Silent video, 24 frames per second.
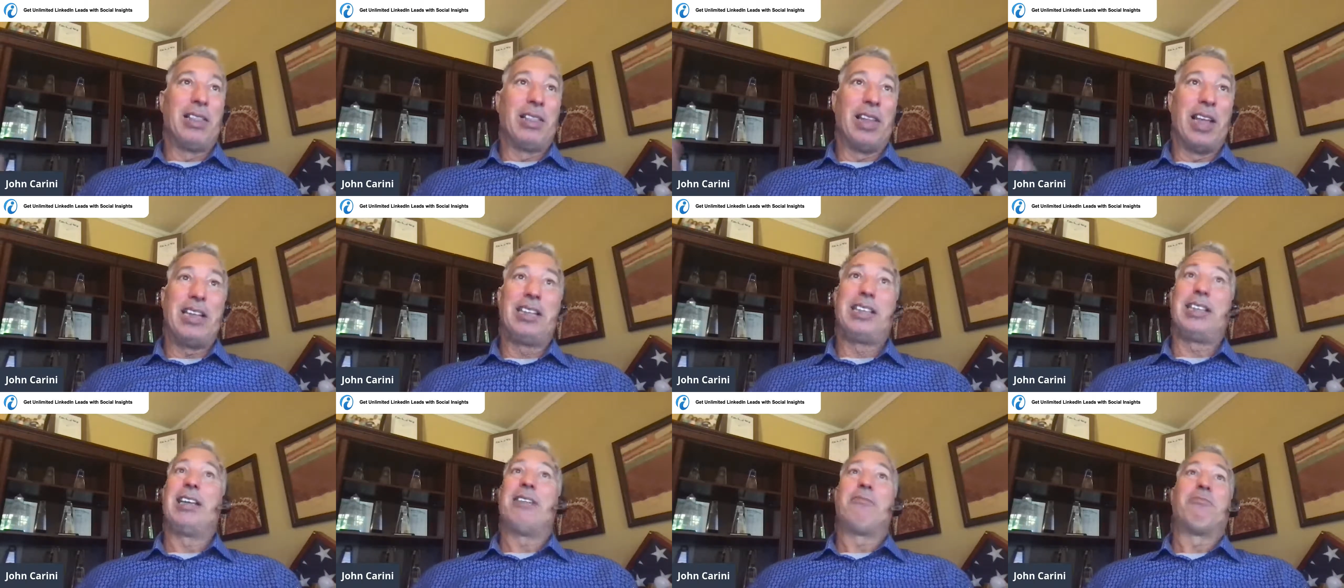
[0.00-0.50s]

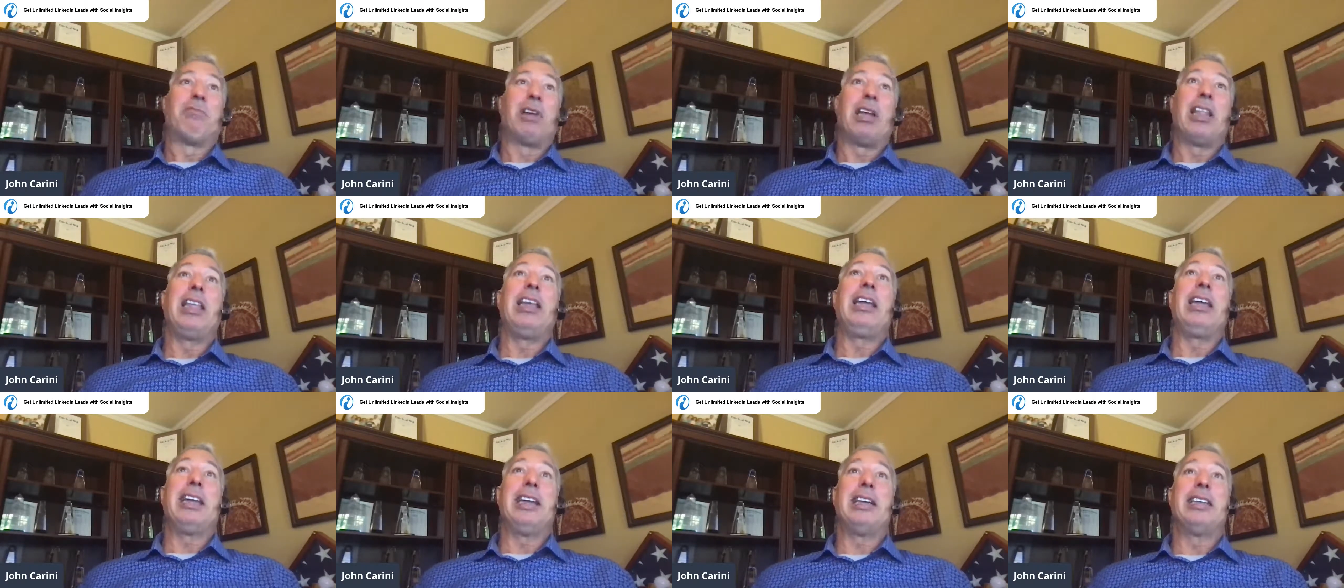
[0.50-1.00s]
LinkedIn
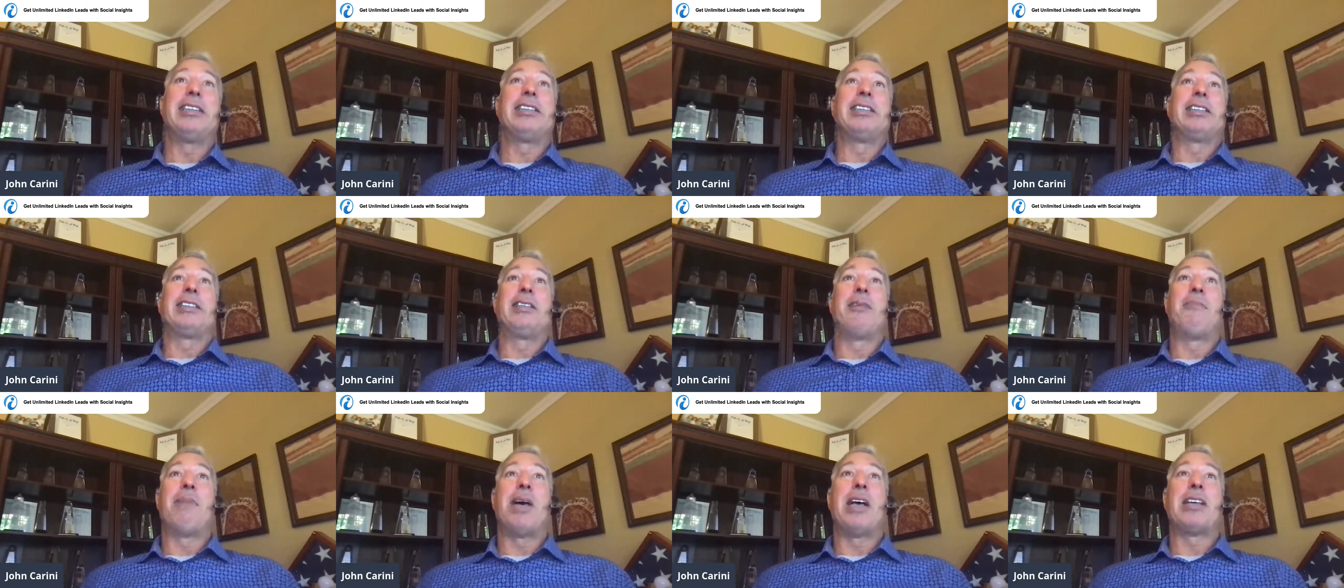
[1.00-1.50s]
really
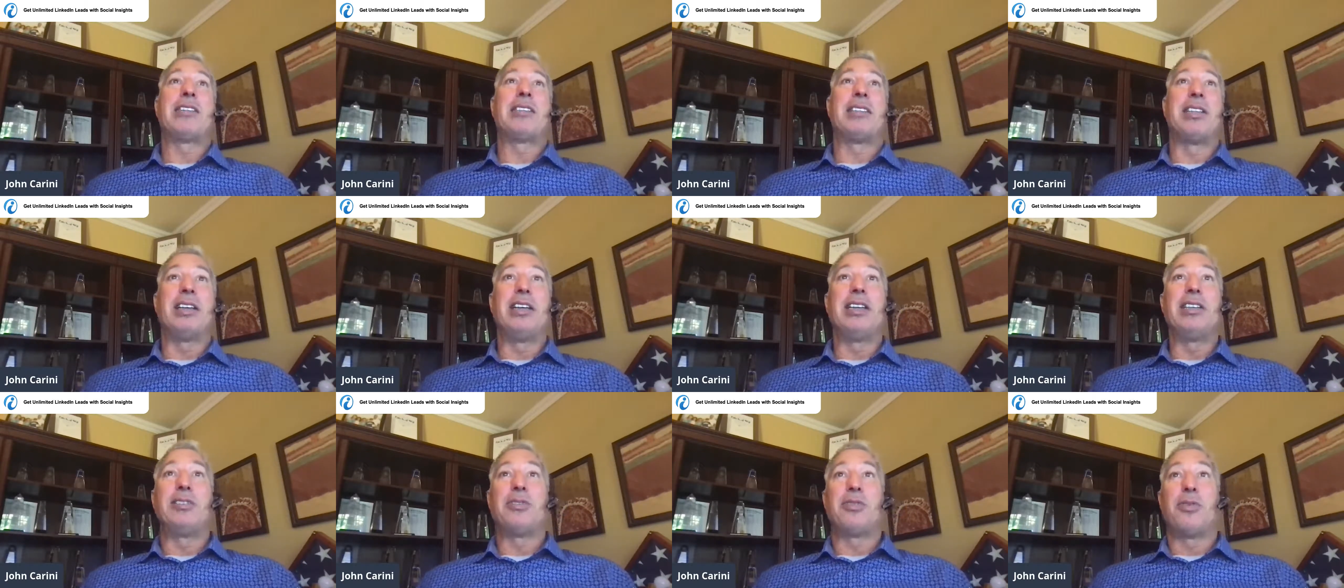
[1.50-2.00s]
is the best
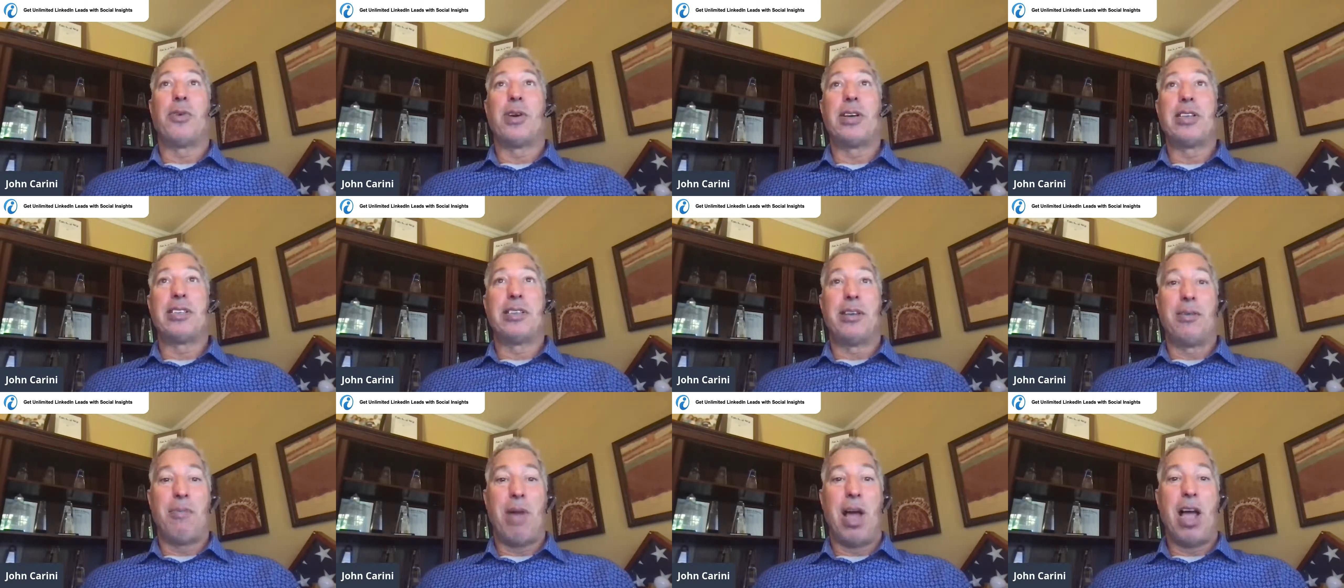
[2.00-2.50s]
lead
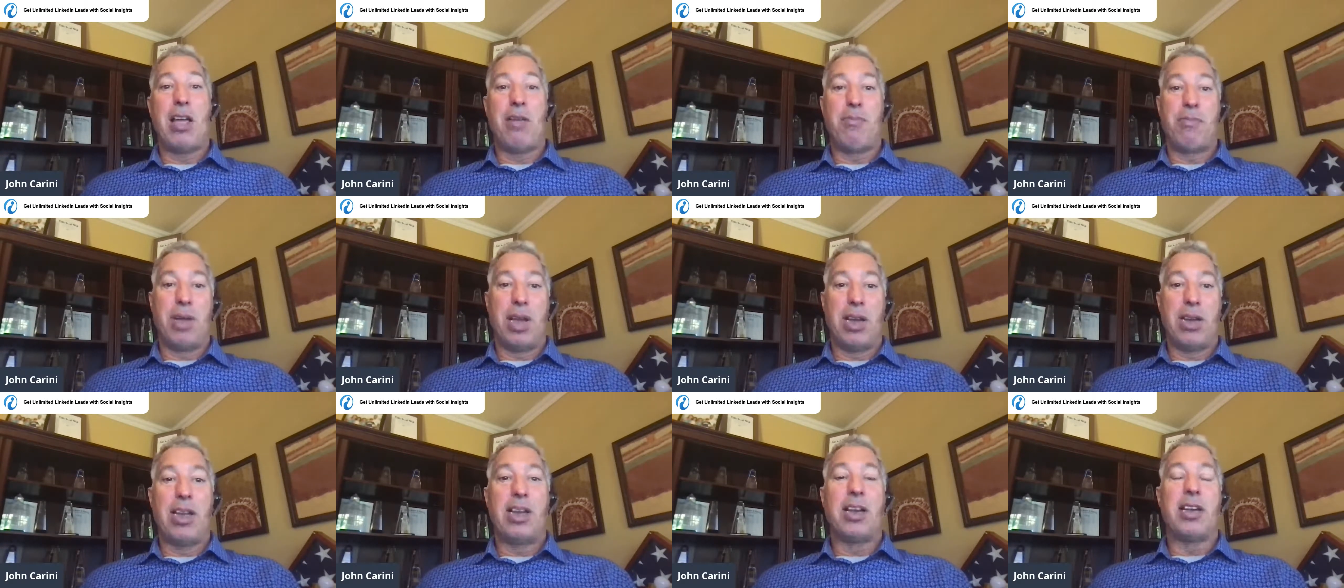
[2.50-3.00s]
source, in my
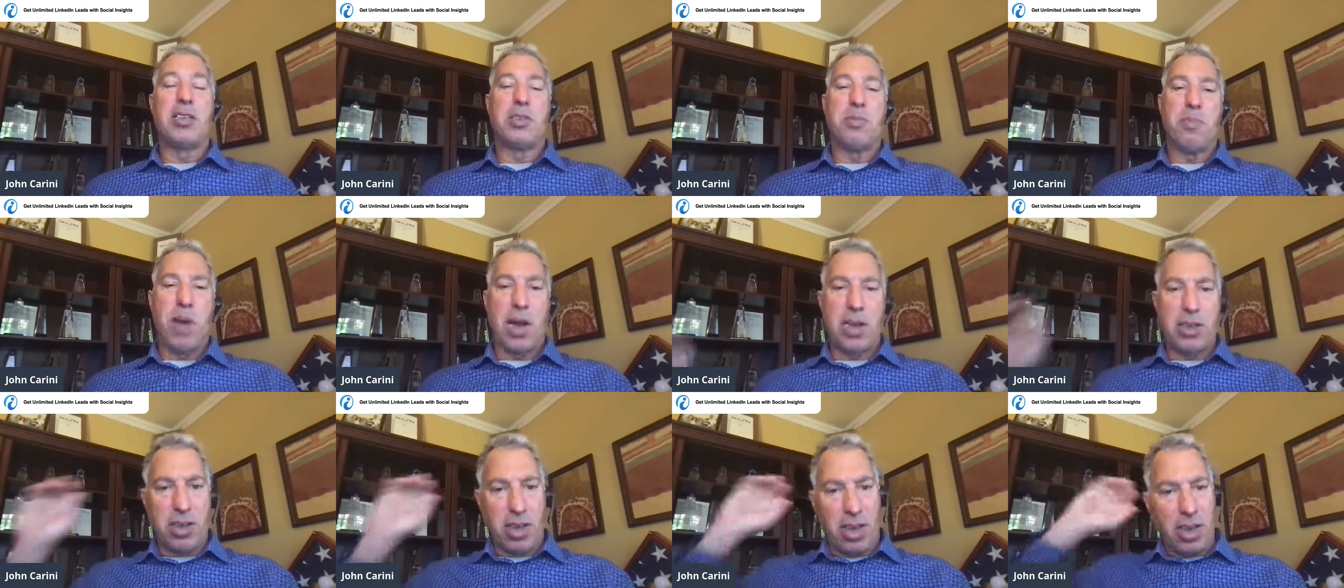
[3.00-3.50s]
opinion,
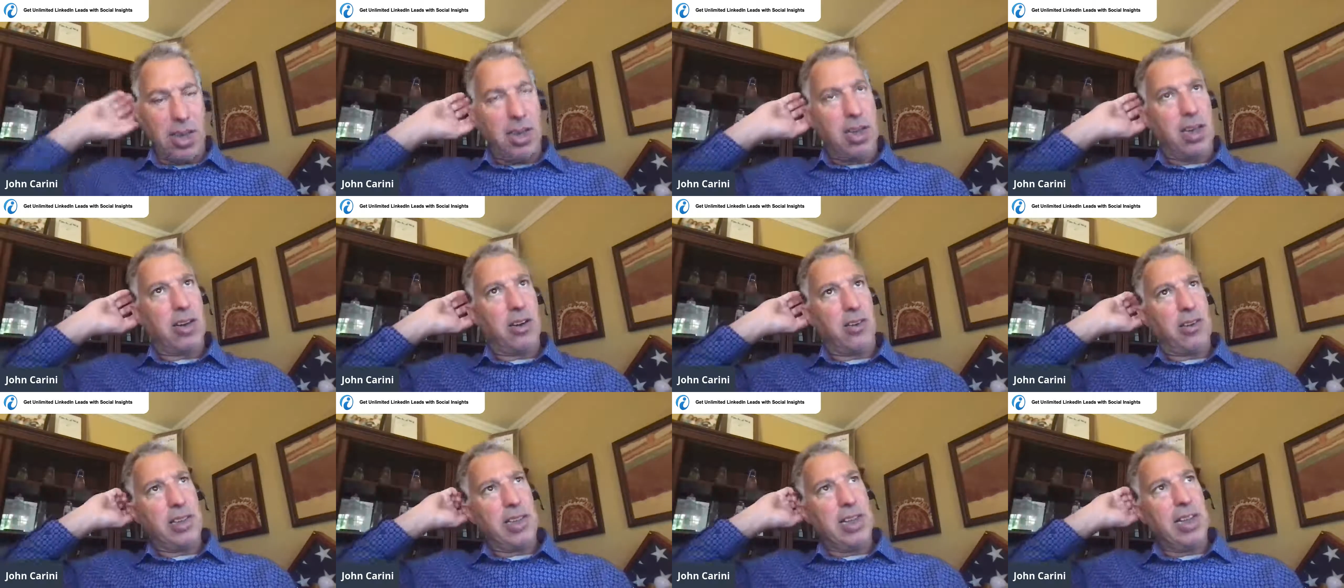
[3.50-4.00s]
especially
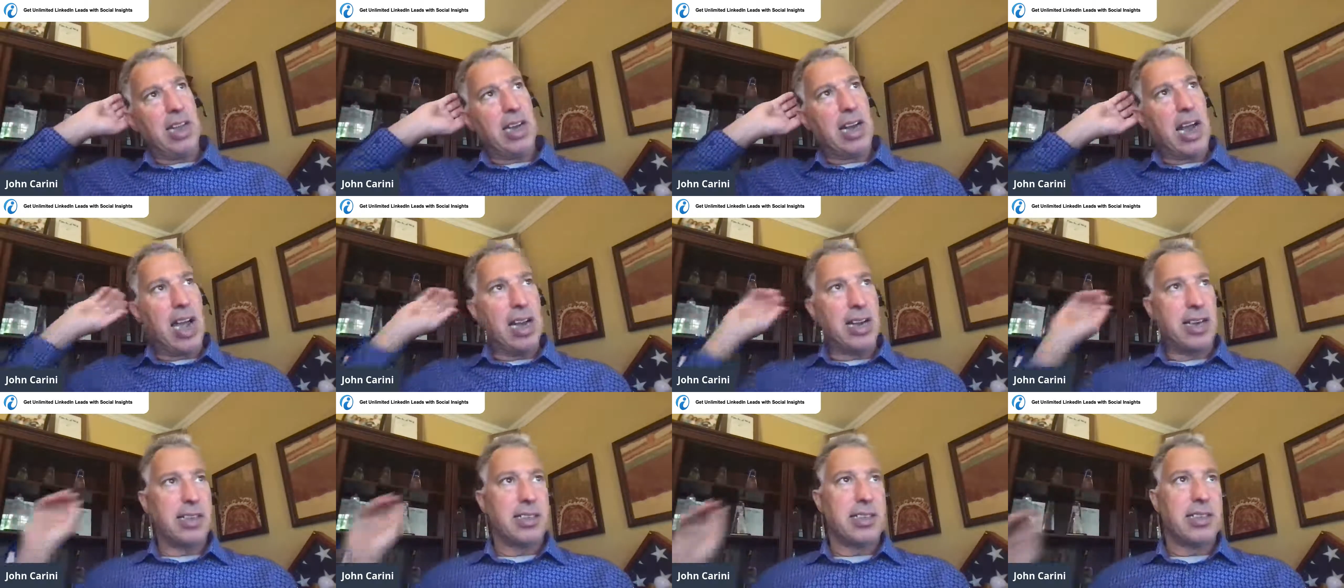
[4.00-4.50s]
here in the
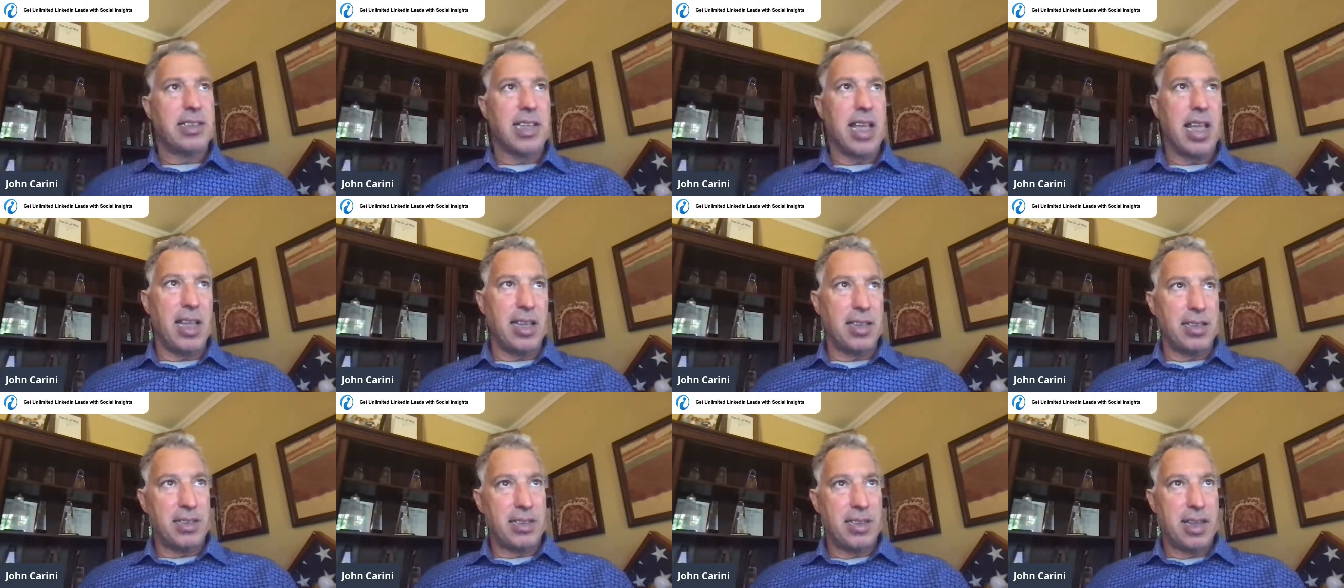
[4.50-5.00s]
United
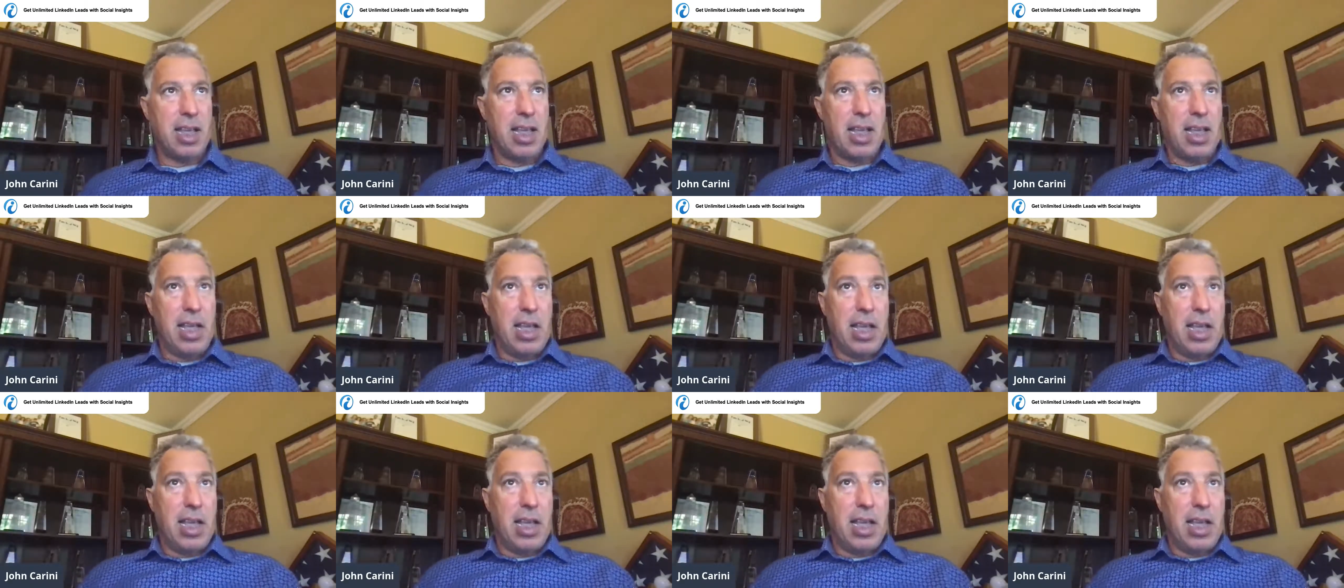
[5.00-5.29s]
States.